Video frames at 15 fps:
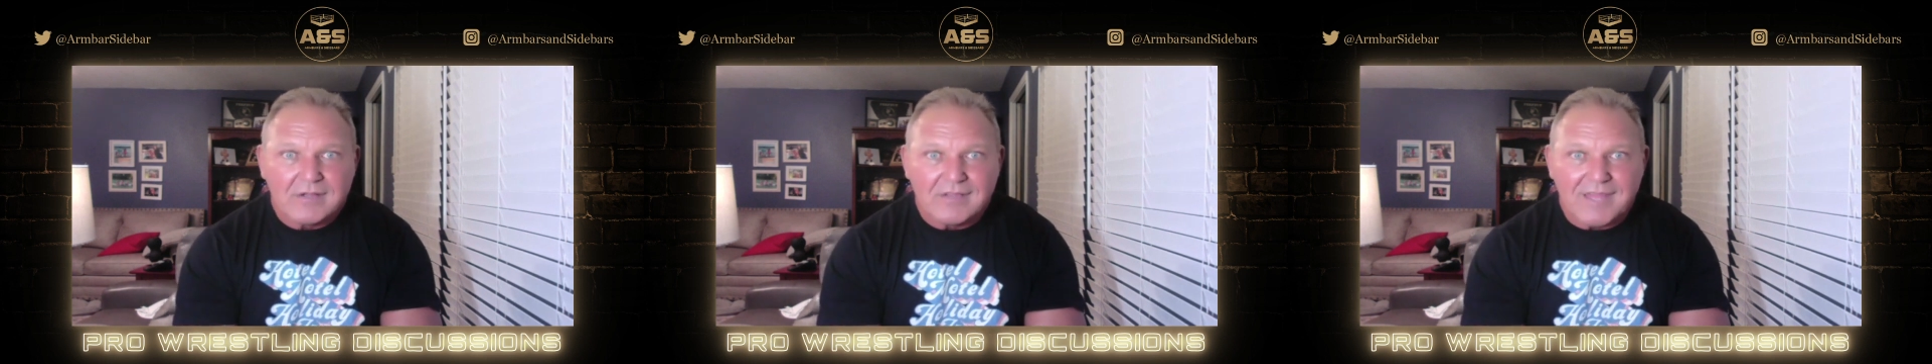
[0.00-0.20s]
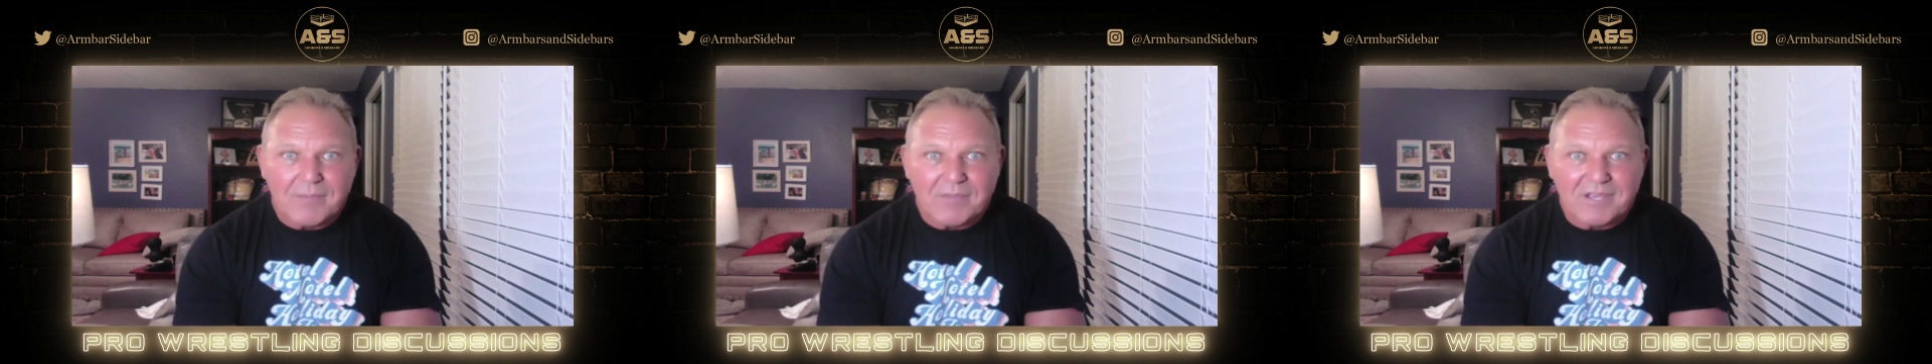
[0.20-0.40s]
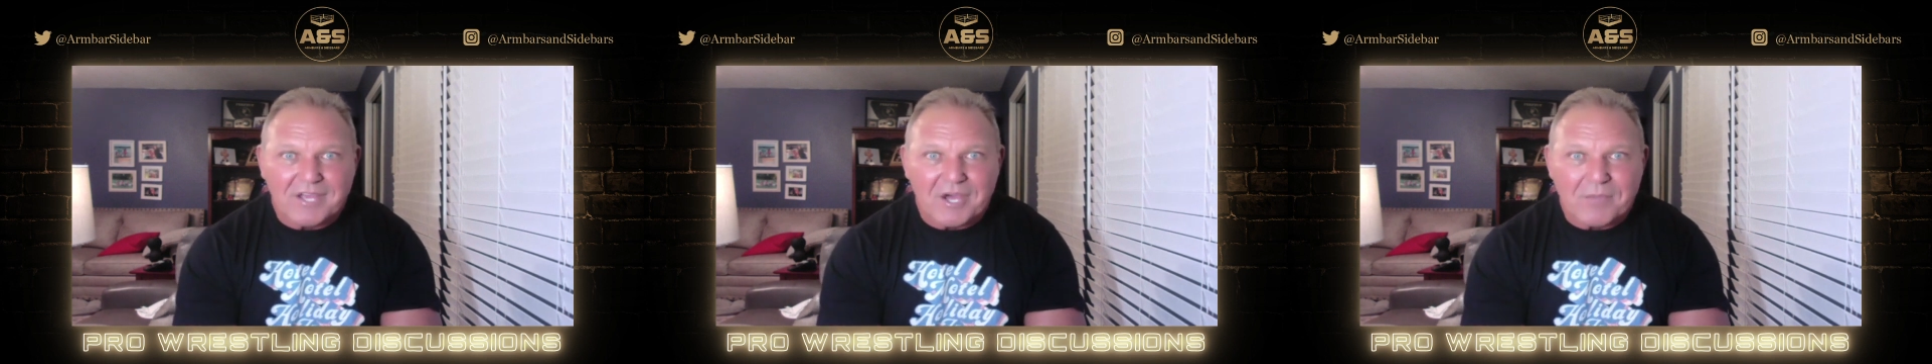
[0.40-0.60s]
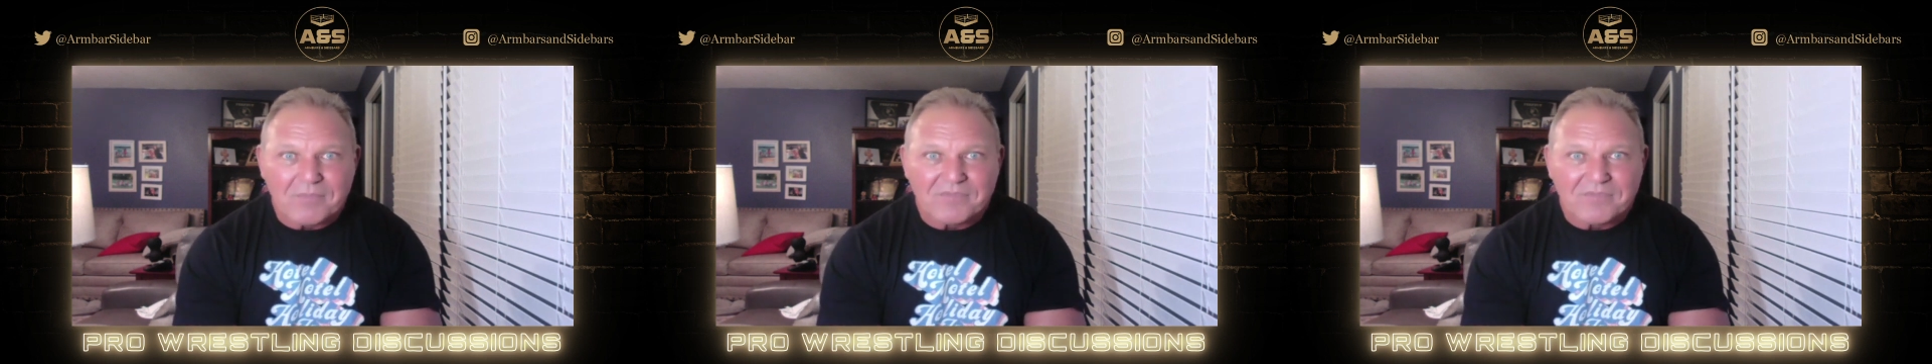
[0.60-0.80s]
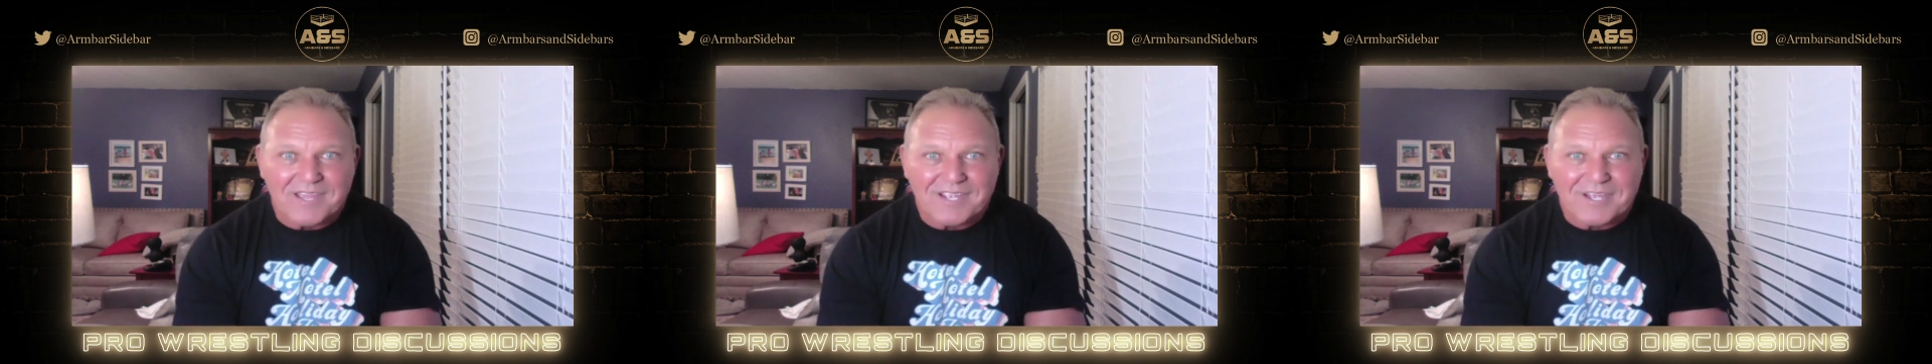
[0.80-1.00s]

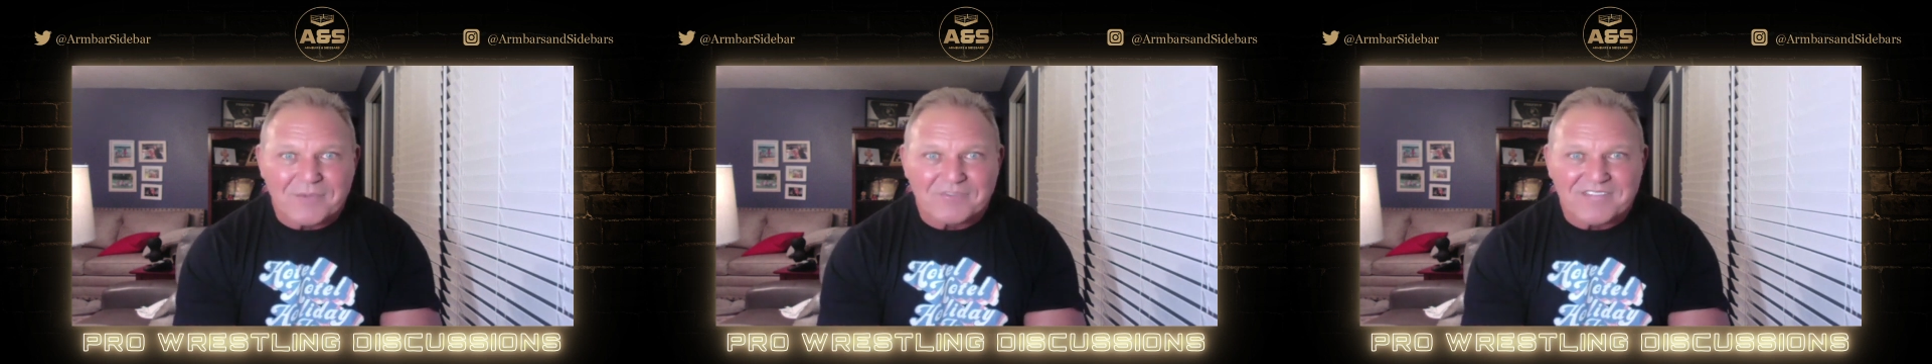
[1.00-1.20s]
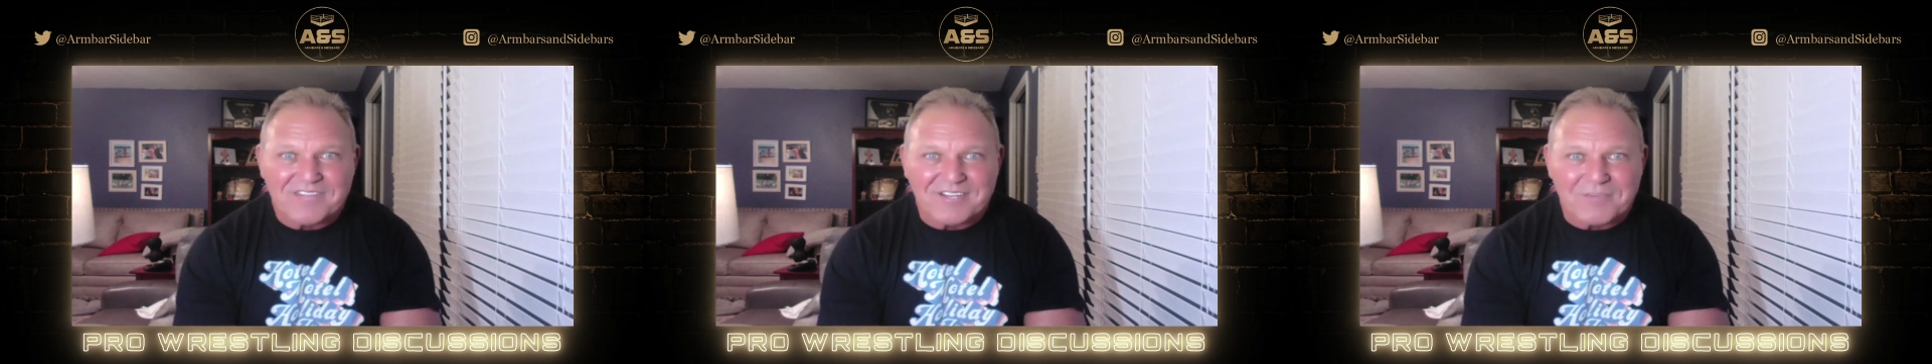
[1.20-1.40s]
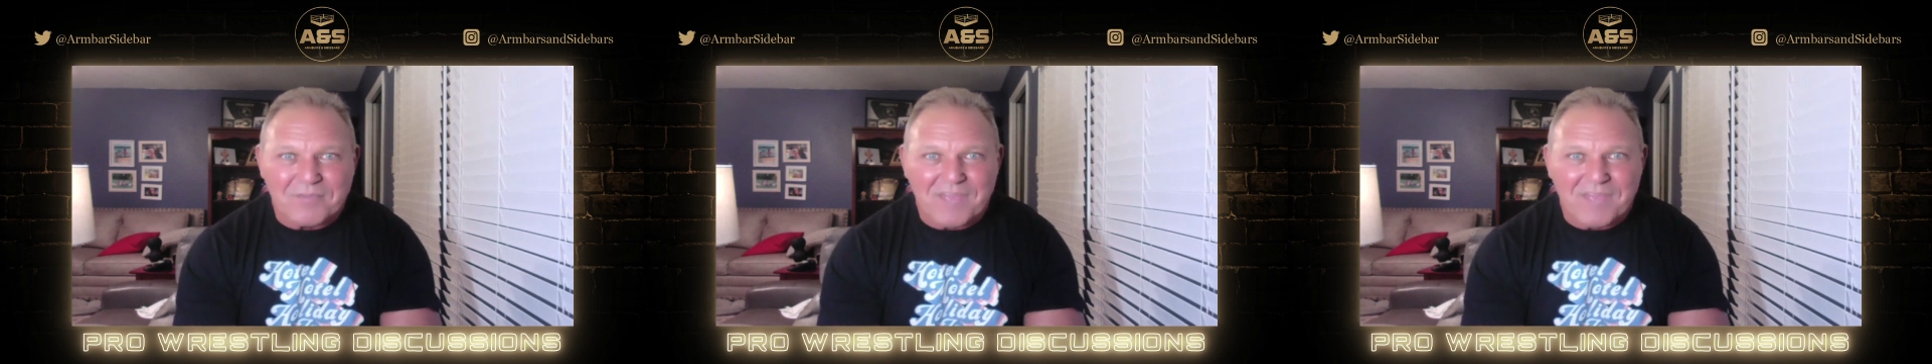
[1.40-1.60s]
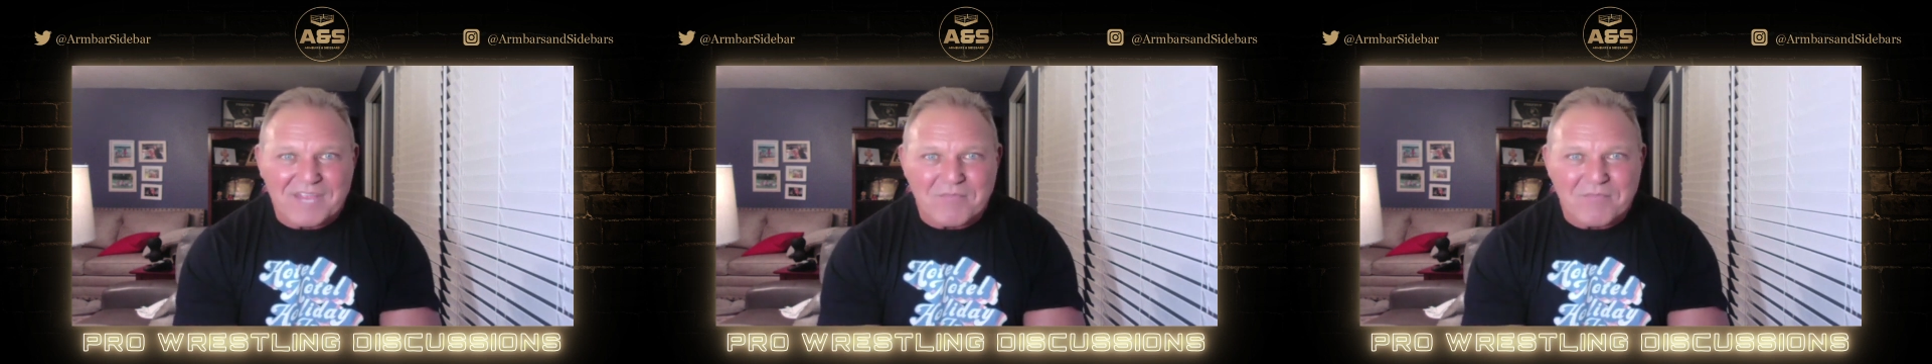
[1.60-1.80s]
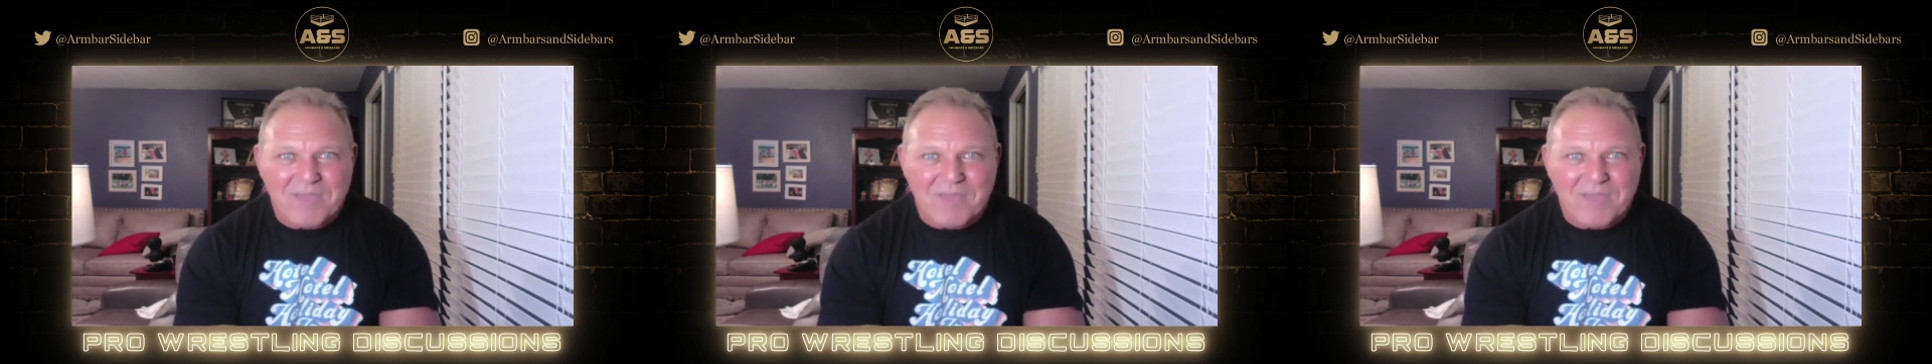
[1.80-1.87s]
That comes down to pain